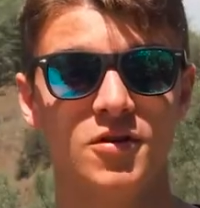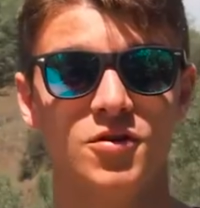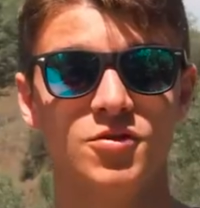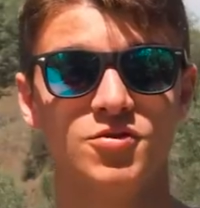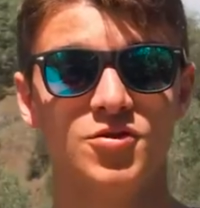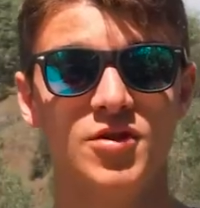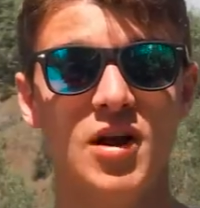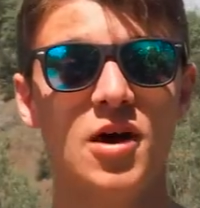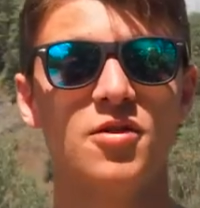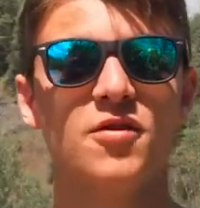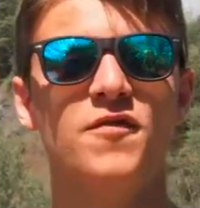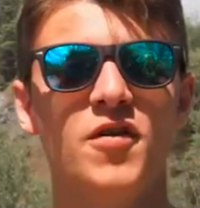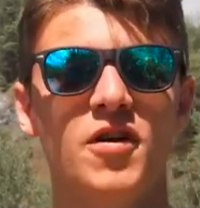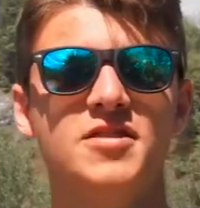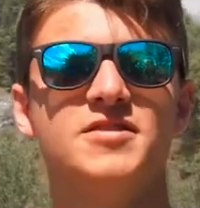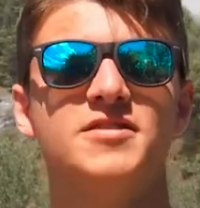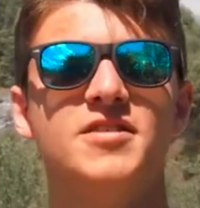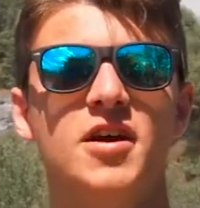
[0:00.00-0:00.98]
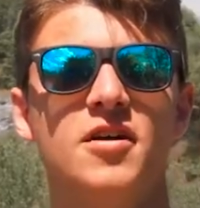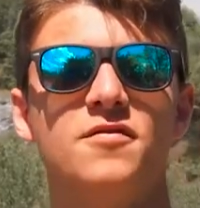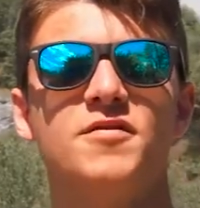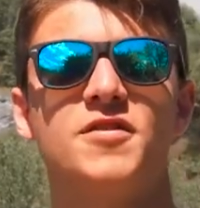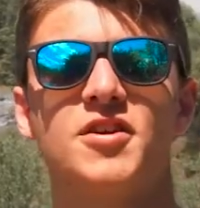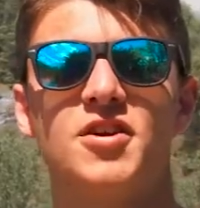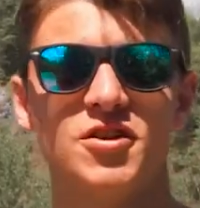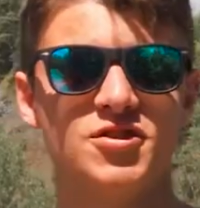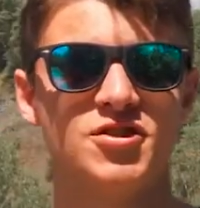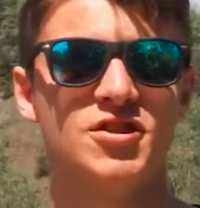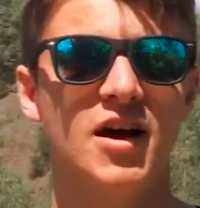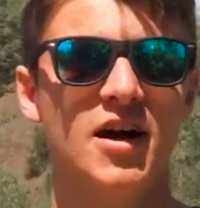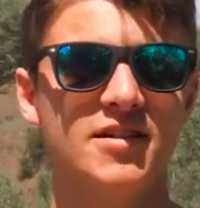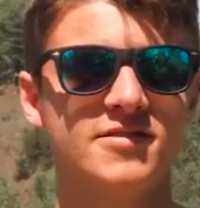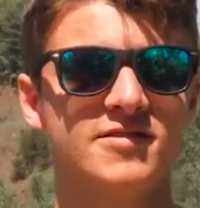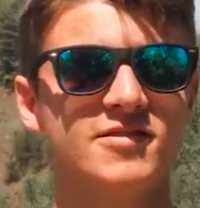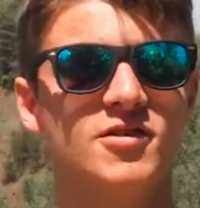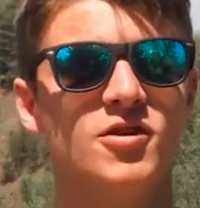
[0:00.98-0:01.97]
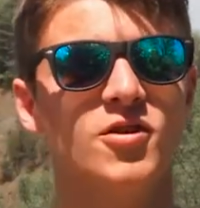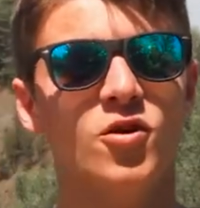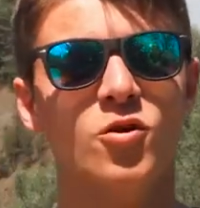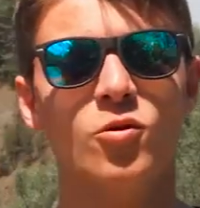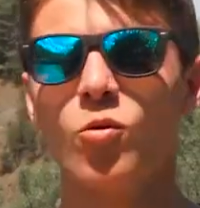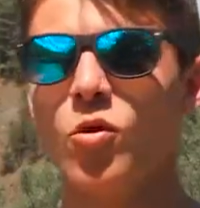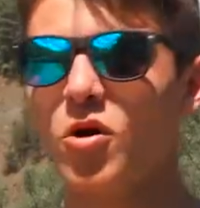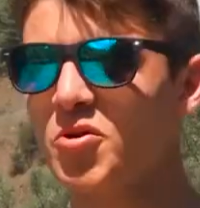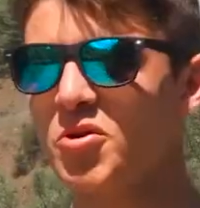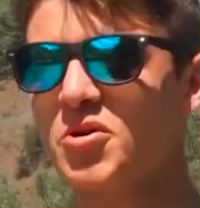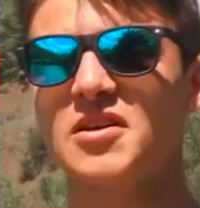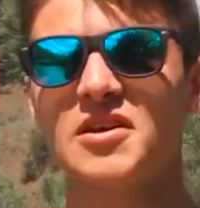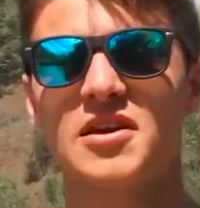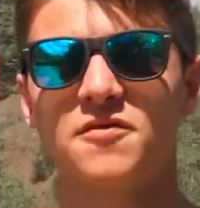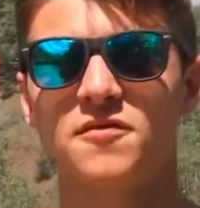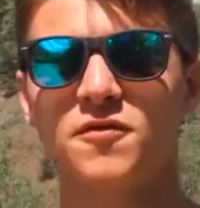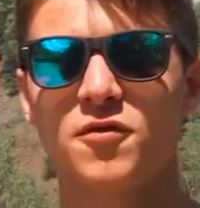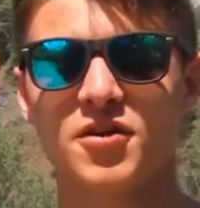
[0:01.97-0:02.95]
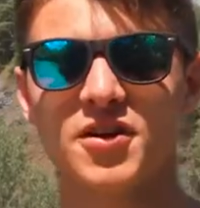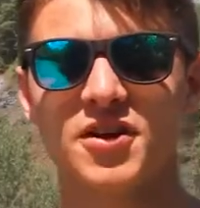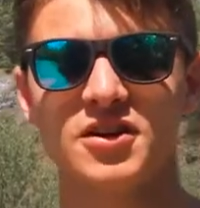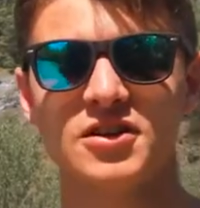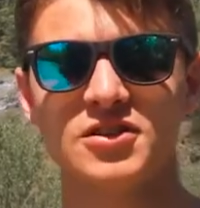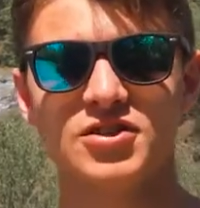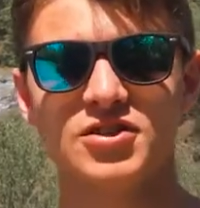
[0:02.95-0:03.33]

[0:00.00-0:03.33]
So now the fun stuff, the good shots. What are we looking for in a good